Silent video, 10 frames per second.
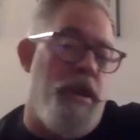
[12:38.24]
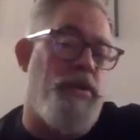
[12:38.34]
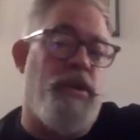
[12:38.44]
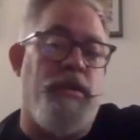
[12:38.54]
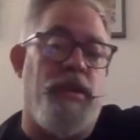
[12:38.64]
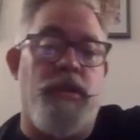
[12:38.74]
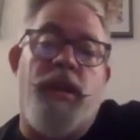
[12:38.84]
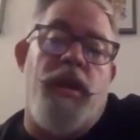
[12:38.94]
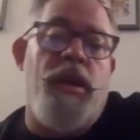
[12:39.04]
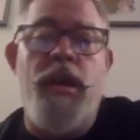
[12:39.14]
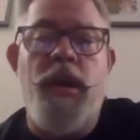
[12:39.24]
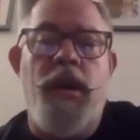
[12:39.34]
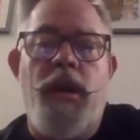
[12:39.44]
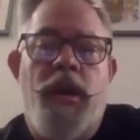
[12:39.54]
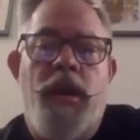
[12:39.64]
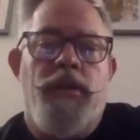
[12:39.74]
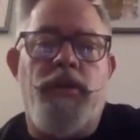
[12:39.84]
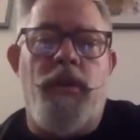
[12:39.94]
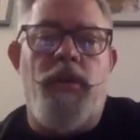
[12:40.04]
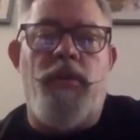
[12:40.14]
manager comes out. I was like,
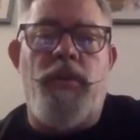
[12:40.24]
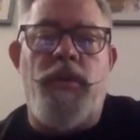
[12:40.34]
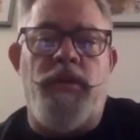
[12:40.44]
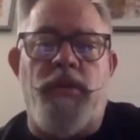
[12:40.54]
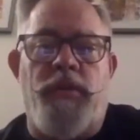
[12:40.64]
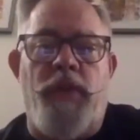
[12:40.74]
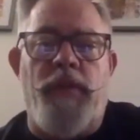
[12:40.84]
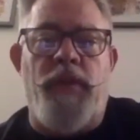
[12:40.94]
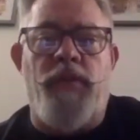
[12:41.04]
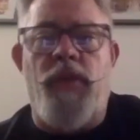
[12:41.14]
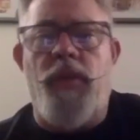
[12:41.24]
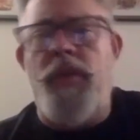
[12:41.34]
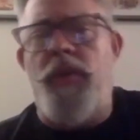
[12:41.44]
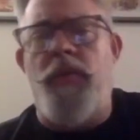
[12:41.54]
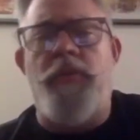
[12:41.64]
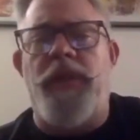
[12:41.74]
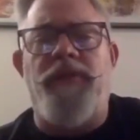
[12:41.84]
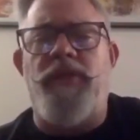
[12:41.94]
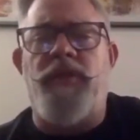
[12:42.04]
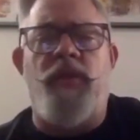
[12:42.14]
so is there a problem? Like, well, we don't
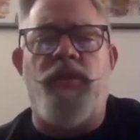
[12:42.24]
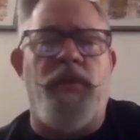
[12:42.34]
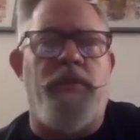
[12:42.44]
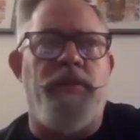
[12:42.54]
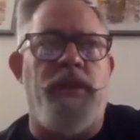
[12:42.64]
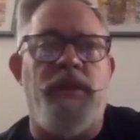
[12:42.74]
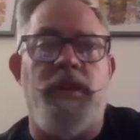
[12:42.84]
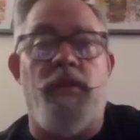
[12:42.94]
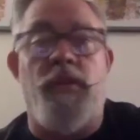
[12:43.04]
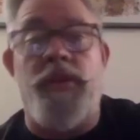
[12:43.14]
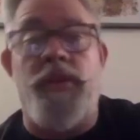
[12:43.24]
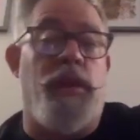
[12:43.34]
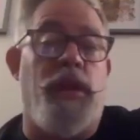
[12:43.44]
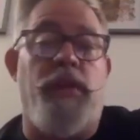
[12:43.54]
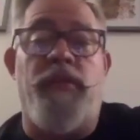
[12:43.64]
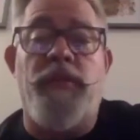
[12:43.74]
believe with this whole 20%. He's like, well, then you can leave.